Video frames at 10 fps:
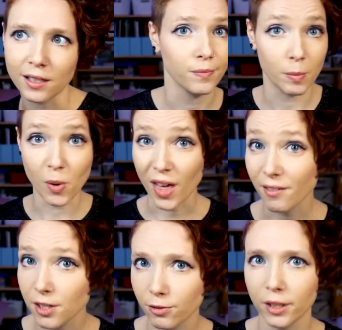They both have
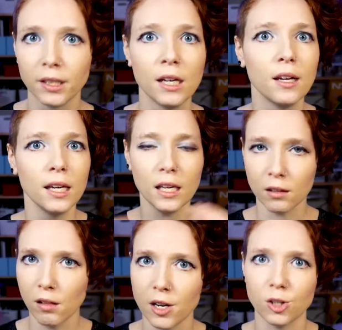different
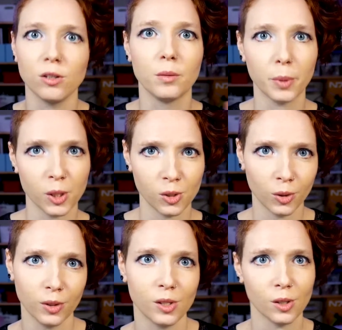ecological and personal
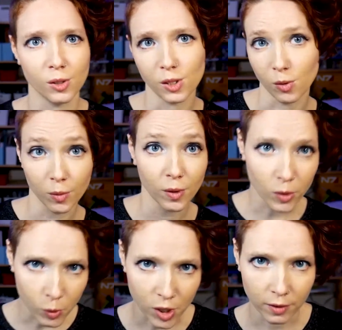concerns, so use
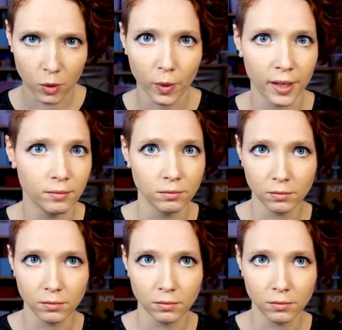whichever one